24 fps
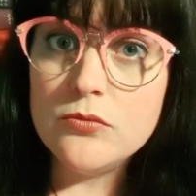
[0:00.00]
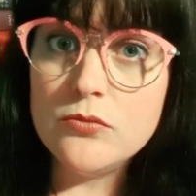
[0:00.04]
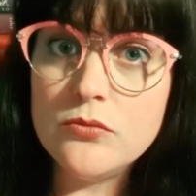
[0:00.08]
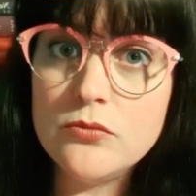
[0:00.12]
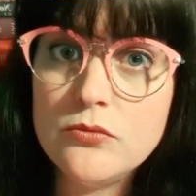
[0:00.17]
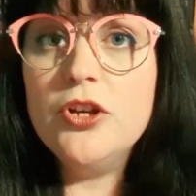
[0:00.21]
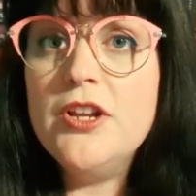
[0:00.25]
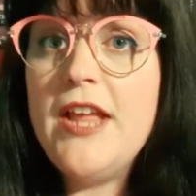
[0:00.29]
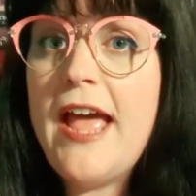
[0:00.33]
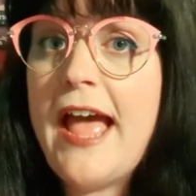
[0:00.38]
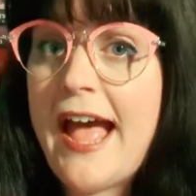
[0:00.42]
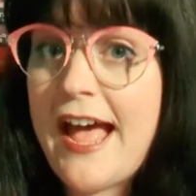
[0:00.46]
You
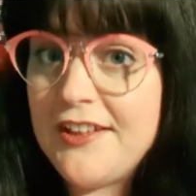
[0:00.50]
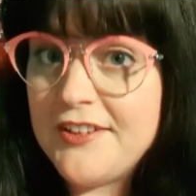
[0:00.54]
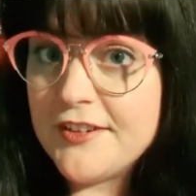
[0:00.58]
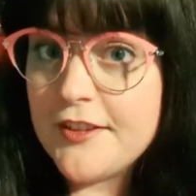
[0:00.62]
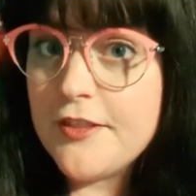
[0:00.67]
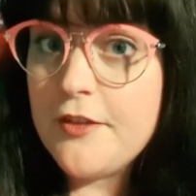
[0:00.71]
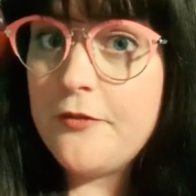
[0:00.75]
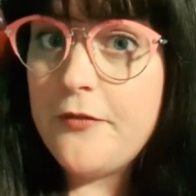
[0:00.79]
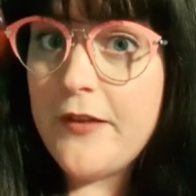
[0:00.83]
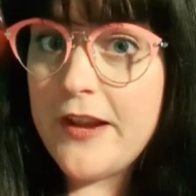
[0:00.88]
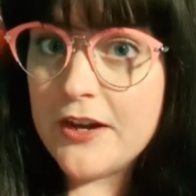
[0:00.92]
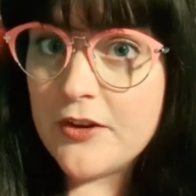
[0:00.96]
could
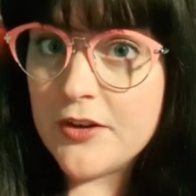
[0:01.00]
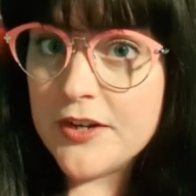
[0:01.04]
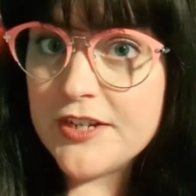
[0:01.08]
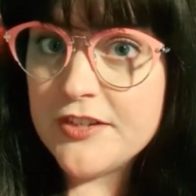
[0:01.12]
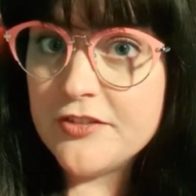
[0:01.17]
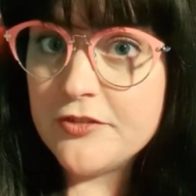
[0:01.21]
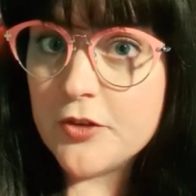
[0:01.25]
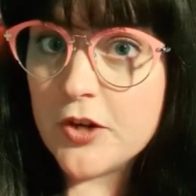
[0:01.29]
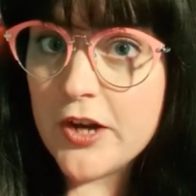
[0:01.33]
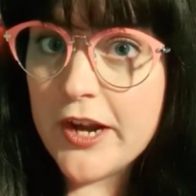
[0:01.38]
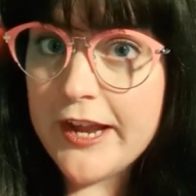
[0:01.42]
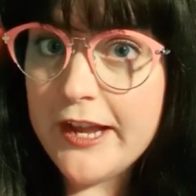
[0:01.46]
ask the
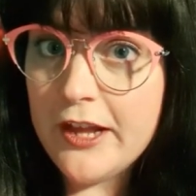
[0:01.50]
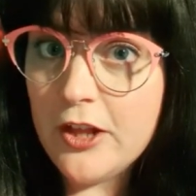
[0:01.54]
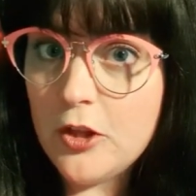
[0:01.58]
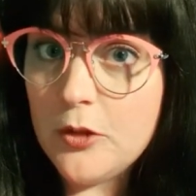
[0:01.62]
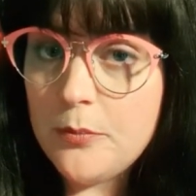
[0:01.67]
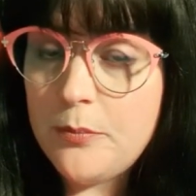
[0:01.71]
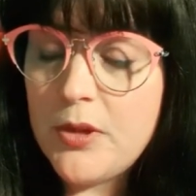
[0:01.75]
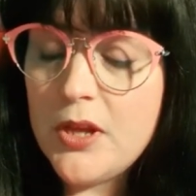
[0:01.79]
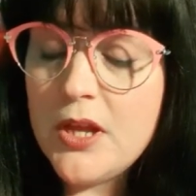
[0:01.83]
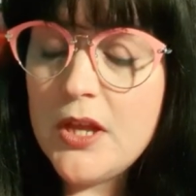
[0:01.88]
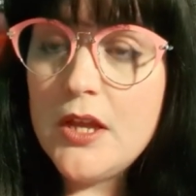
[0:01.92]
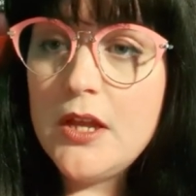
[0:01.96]
fairies for
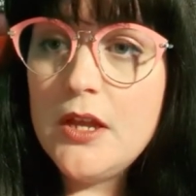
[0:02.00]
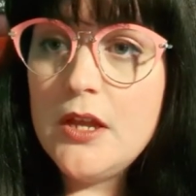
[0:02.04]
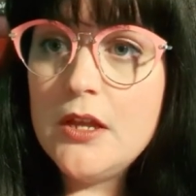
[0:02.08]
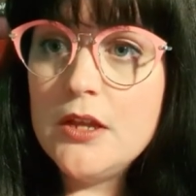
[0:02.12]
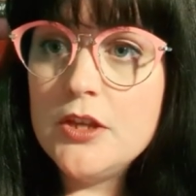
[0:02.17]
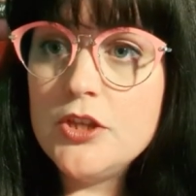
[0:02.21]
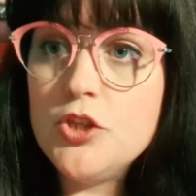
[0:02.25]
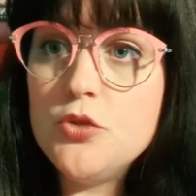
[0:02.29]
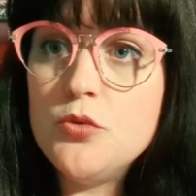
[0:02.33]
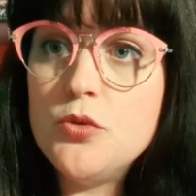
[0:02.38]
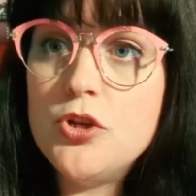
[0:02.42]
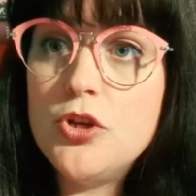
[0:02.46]
help.
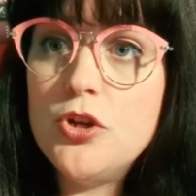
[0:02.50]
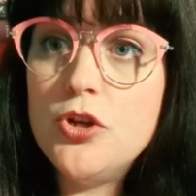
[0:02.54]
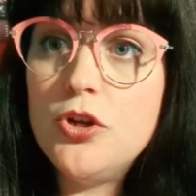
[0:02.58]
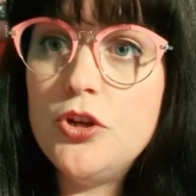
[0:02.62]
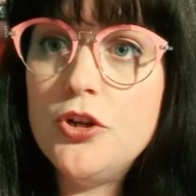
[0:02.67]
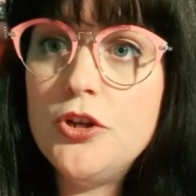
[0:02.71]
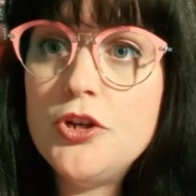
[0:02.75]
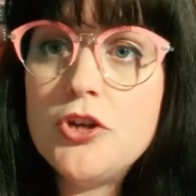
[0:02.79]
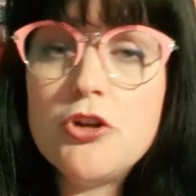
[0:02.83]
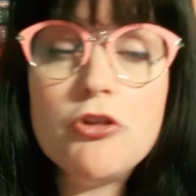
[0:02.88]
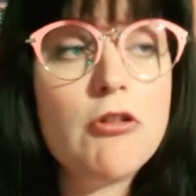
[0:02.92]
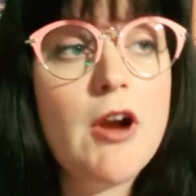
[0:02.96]
You
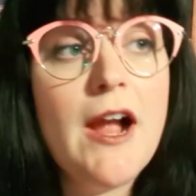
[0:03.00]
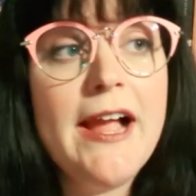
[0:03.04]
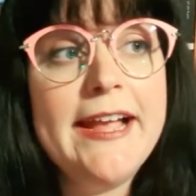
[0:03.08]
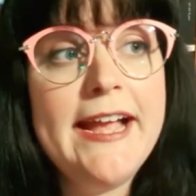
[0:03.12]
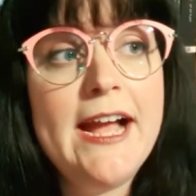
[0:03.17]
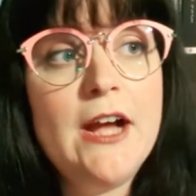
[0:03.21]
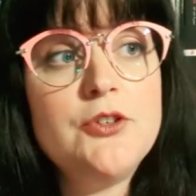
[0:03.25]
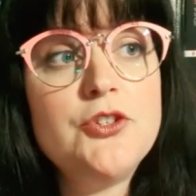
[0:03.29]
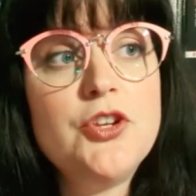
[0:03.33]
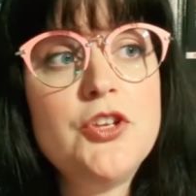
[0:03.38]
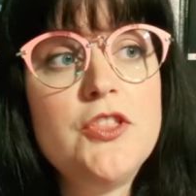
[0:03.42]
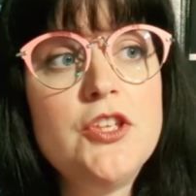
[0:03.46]
could
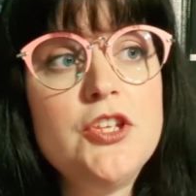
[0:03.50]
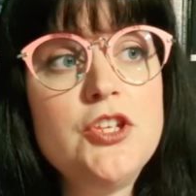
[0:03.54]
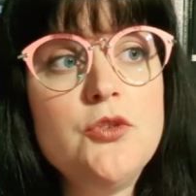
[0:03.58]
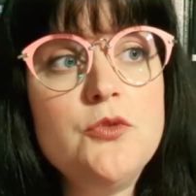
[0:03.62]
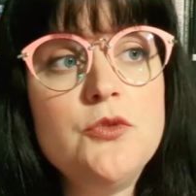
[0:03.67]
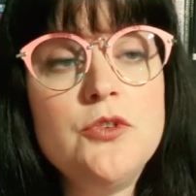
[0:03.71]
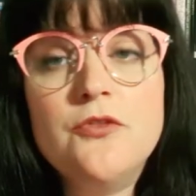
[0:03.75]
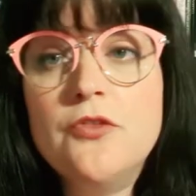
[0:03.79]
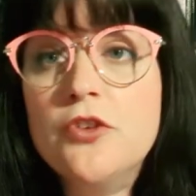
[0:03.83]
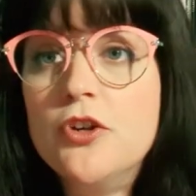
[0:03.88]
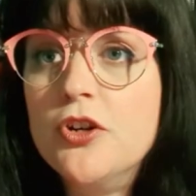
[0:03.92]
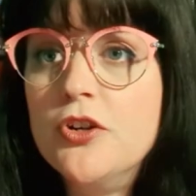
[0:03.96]
cry out to
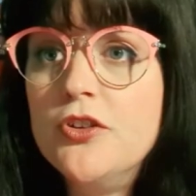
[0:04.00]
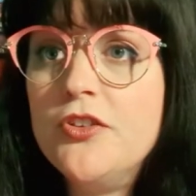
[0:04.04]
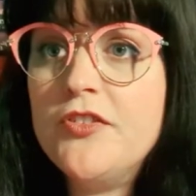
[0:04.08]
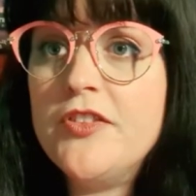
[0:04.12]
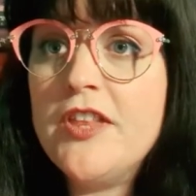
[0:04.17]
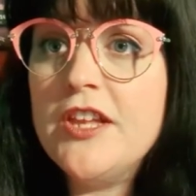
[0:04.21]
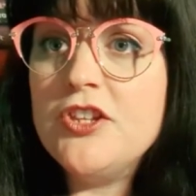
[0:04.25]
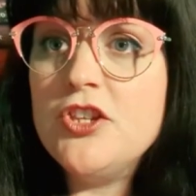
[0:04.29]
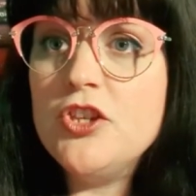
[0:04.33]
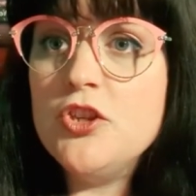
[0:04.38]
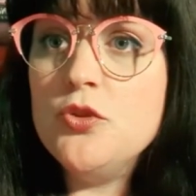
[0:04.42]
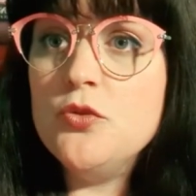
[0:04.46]
the
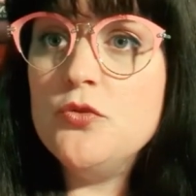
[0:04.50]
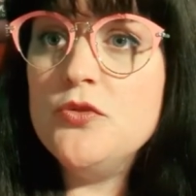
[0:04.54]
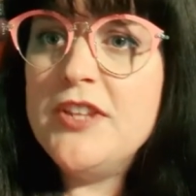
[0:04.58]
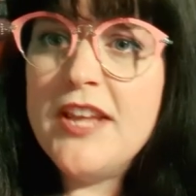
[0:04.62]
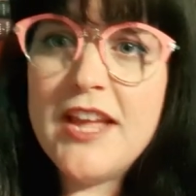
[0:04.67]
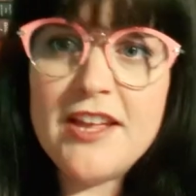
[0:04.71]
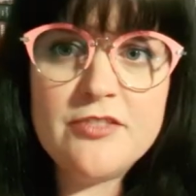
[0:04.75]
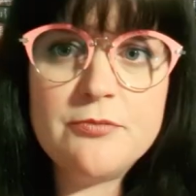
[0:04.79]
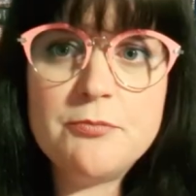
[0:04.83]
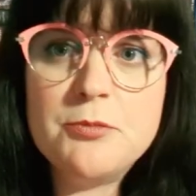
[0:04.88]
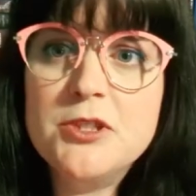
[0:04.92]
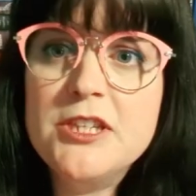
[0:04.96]
universe that
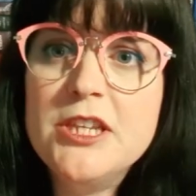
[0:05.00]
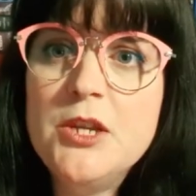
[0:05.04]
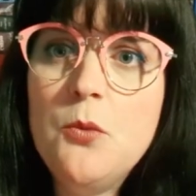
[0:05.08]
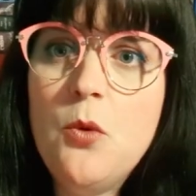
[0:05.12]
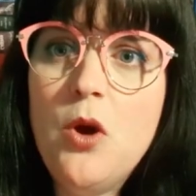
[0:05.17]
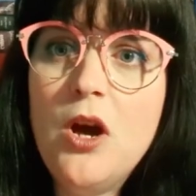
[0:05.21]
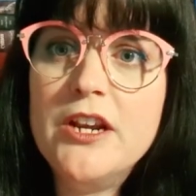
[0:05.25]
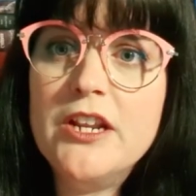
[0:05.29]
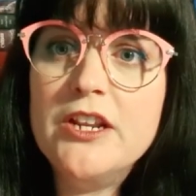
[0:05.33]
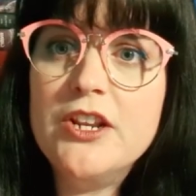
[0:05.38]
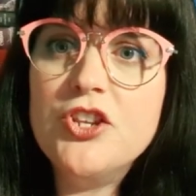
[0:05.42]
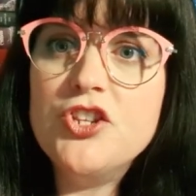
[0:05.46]
you
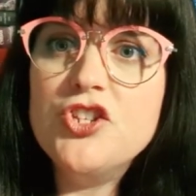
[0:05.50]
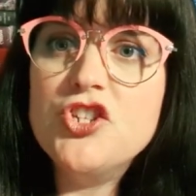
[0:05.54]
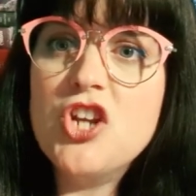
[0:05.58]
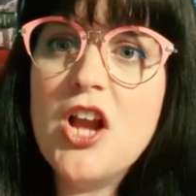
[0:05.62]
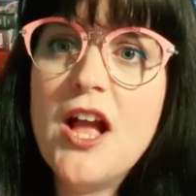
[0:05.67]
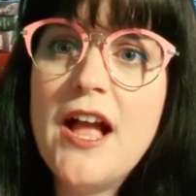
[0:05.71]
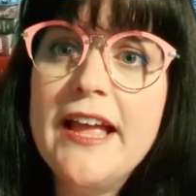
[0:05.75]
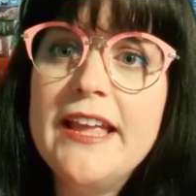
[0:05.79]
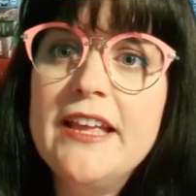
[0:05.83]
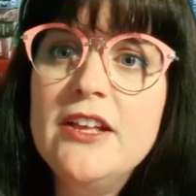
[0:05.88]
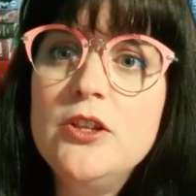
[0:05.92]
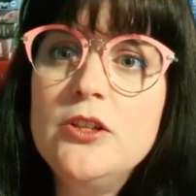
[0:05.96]
desperately wanted a
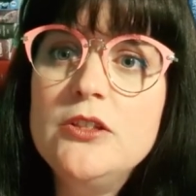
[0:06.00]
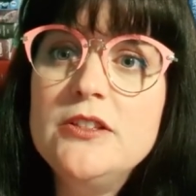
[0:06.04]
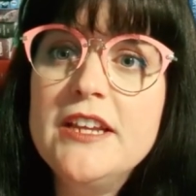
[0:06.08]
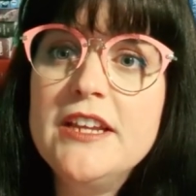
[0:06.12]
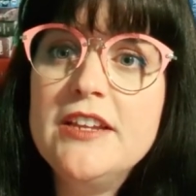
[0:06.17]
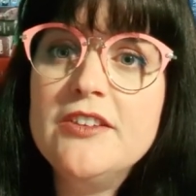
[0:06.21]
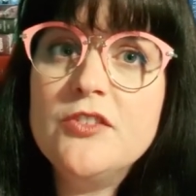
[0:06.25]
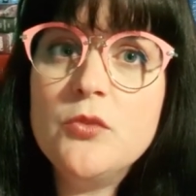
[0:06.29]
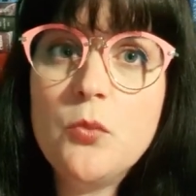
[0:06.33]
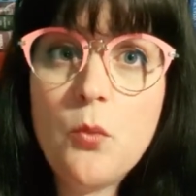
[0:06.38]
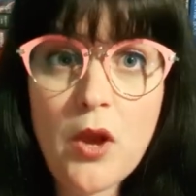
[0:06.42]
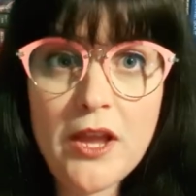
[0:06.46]

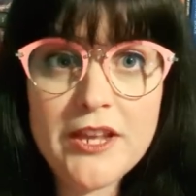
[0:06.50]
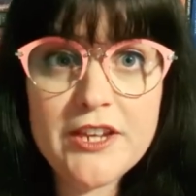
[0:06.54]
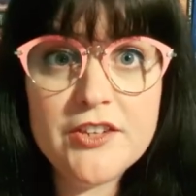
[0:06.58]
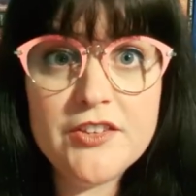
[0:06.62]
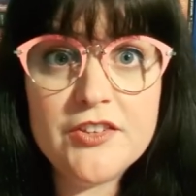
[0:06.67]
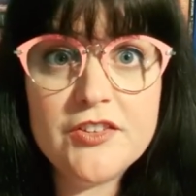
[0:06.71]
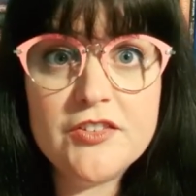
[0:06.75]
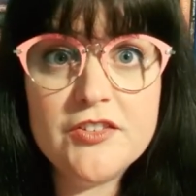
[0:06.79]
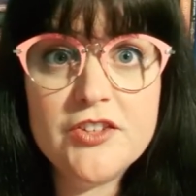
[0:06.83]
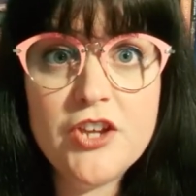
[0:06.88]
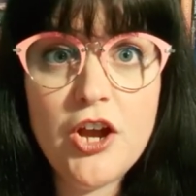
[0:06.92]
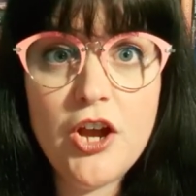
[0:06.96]
child as
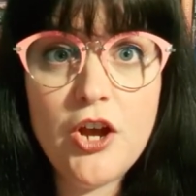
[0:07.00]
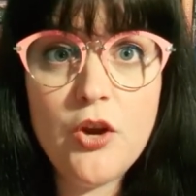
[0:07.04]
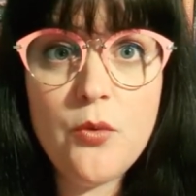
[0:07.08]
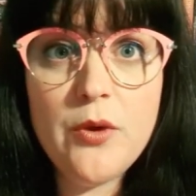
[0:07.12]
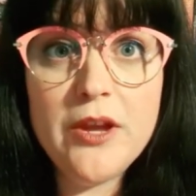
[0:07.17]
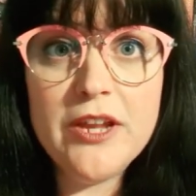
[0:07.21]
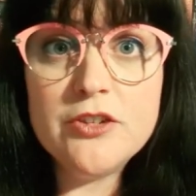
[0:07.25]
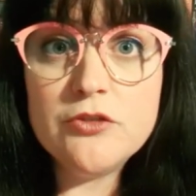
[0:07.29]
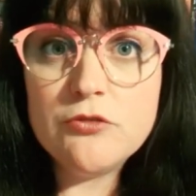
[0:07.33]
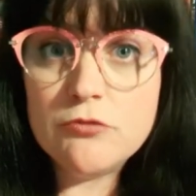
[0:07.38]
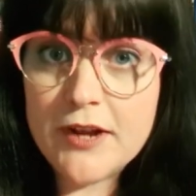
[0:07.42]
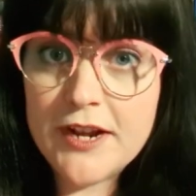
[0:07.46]
white as
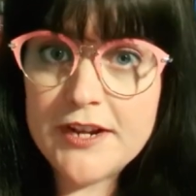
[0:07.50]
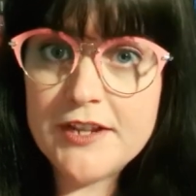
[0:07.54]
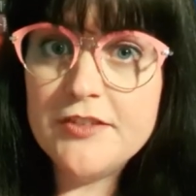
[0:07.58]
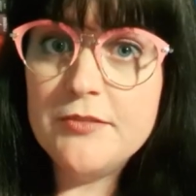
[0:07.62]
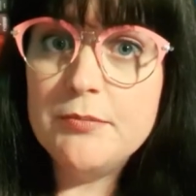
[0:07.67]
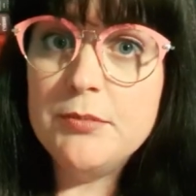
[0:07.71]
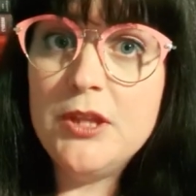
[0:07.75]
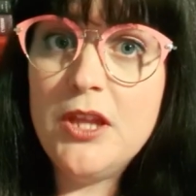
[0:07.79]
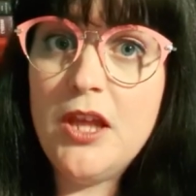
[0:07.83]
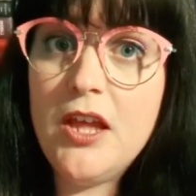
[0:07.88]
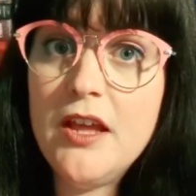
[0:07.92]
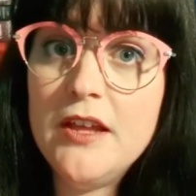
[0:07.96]
snow and
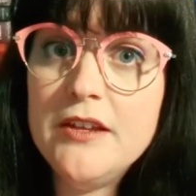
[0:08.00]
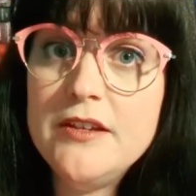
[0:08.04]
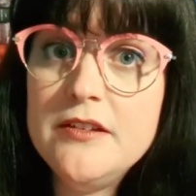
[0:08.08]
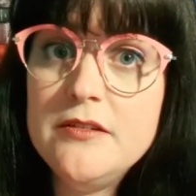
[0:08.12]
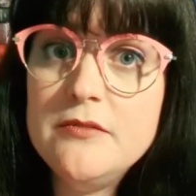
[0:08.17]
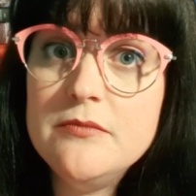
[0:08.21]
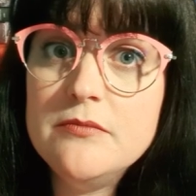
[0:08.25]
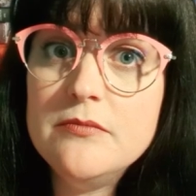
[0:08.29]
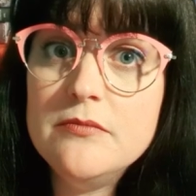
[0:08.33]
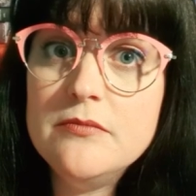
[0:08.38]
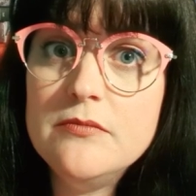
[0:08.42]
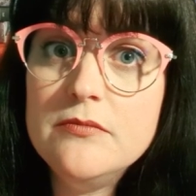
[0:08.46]
red as
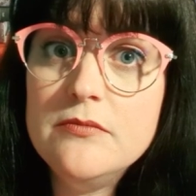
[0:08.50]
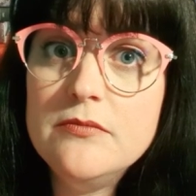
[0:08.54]
blood.